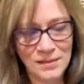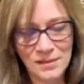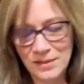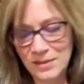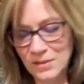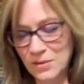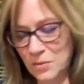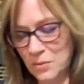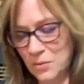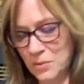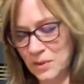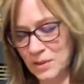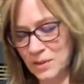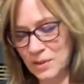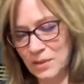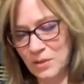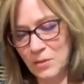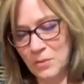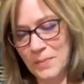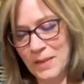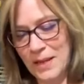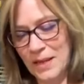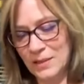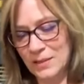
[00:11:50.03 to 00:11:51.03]
So we're gonna
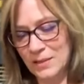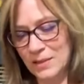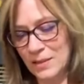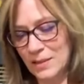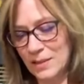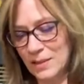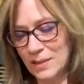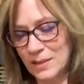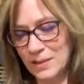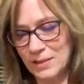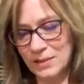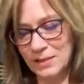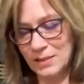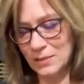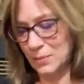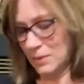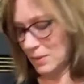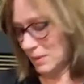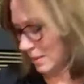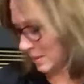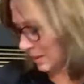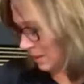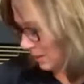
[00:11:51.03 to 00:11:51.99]
go back to this one